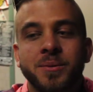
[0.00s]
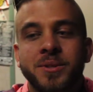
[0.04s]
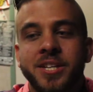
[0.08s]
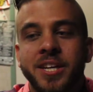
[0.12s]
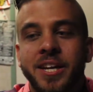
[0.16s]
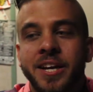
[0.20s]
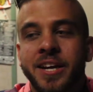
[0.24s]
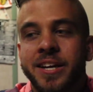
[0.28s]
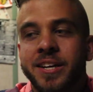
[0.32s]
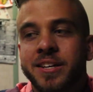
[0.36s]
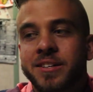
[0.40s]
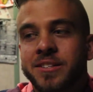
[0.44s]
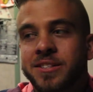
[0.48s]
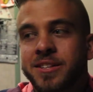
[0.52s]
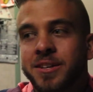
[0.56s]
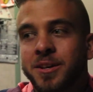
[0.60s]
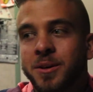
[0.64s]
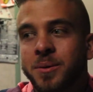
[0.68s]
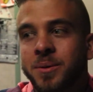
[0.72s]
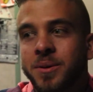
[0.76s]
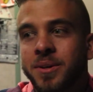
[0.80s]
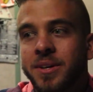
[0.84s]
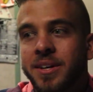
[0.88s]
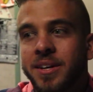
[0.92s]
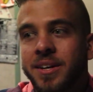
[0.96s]
today.
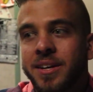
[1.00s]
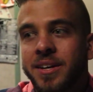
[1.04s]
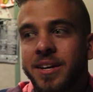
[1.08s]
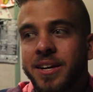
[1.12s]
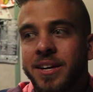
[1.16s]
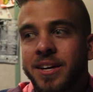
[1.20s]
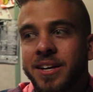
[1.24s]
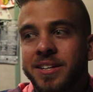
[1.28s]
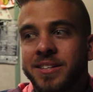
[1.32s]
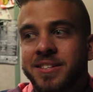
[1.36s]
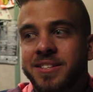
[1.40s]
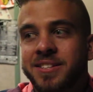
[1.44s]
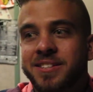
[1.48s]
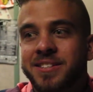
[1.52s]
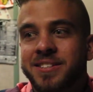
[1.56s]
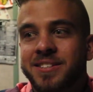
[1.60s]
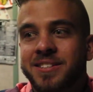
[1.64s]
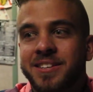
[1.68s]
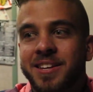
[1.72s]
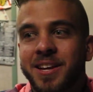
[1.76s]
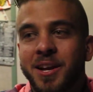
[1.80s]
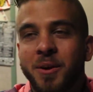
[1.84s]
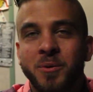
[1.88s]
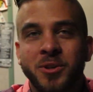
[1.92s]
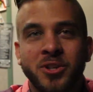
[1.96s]
So it